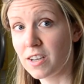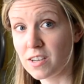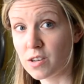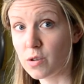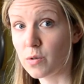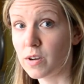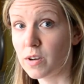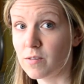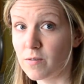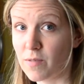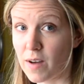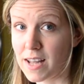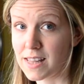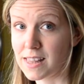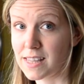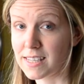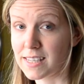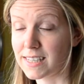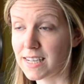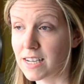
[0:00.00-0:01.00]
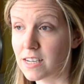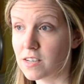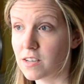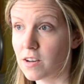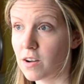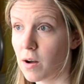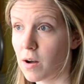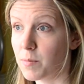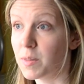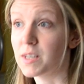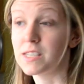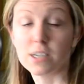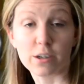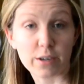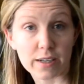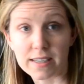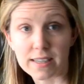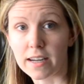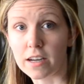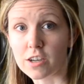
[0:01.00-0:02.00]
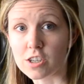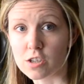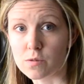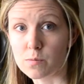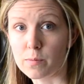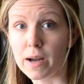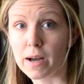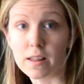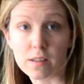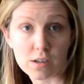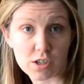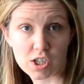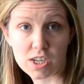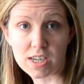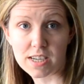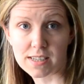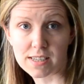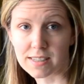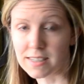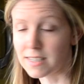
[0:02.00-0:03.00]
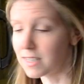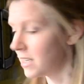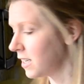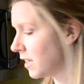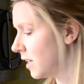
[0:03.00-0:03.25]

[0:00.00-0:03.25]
You can find this in the dairy section by the cheese.